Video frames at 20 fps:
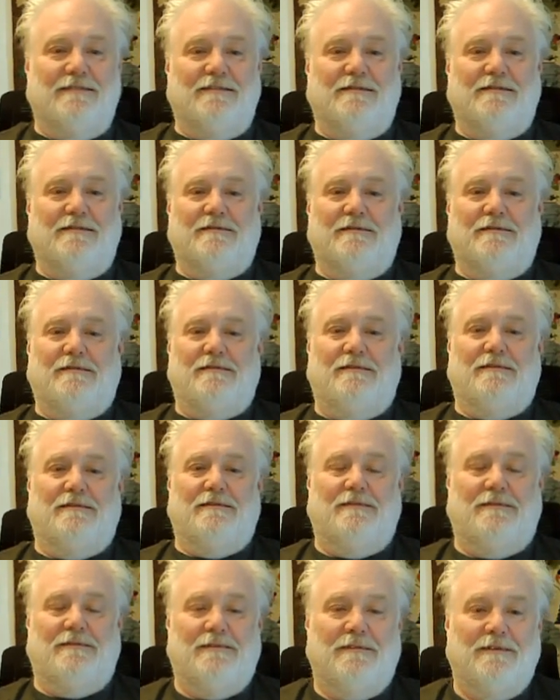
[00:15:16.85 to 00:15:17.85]

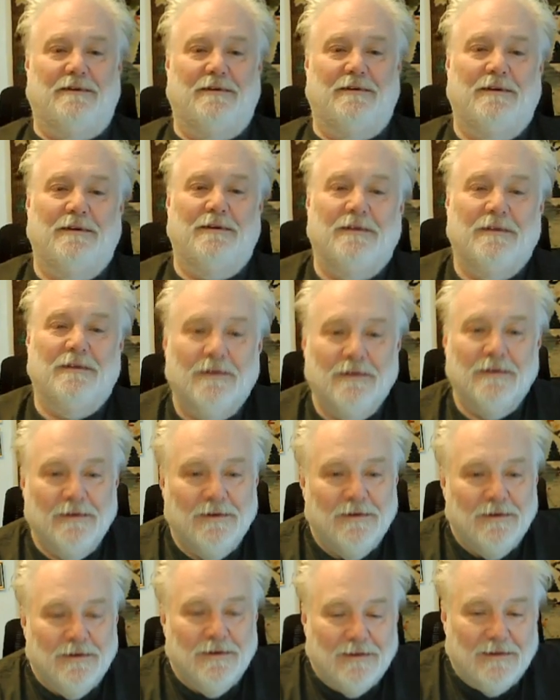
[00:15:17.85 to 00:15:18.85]

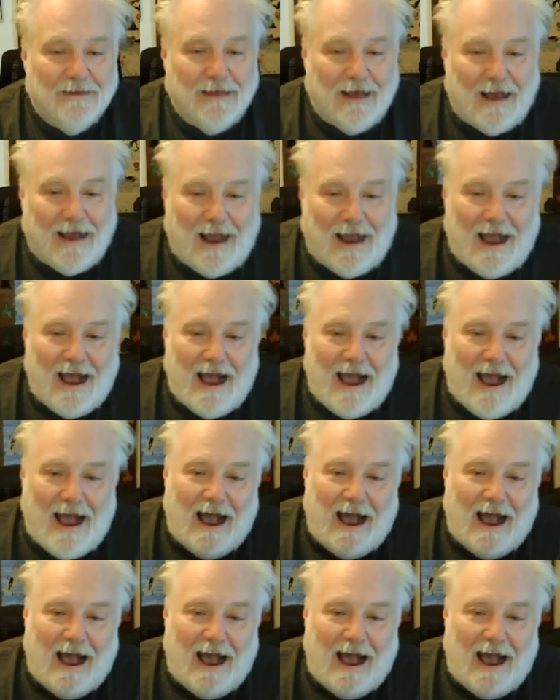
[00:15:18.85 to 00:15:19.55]
No one is speaking in this clip.